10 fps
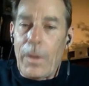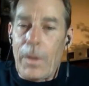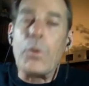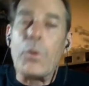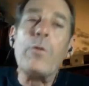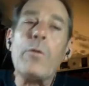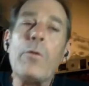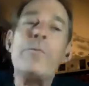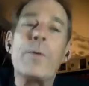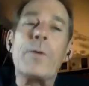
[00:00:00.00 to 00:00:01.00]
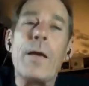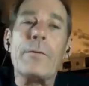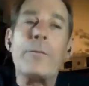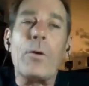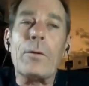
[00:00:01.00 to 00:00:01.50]
you've kind
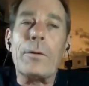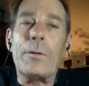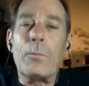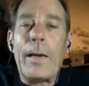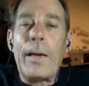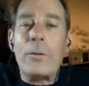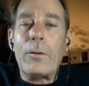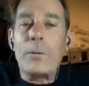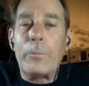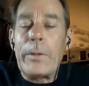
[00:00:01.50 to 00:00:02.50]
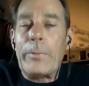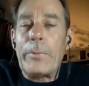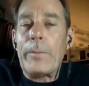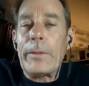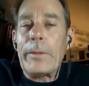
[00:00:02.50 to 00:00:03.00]
of gone on the record pretty
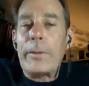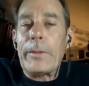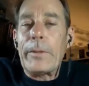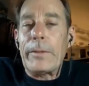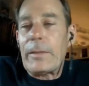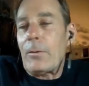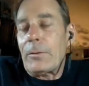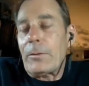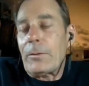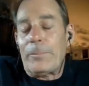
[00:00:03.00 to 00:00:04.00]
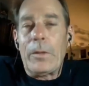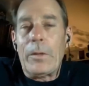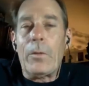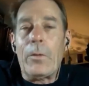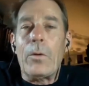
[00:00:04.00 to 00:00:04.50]
publicly and said look you
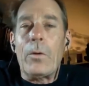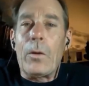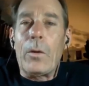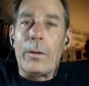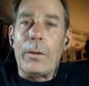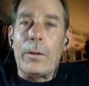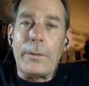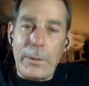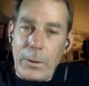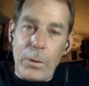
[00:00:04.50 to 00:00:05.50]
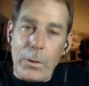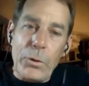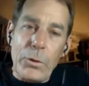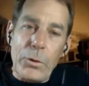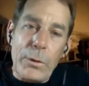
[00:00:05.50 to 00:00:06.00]
know
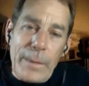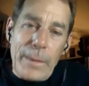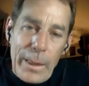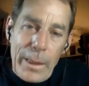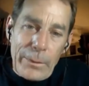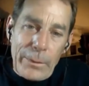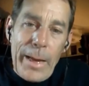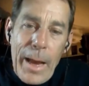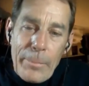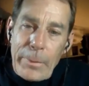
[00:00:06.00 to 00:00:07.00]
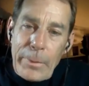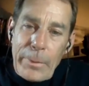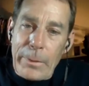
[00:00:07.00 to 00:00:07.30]
disclosure is not going to happen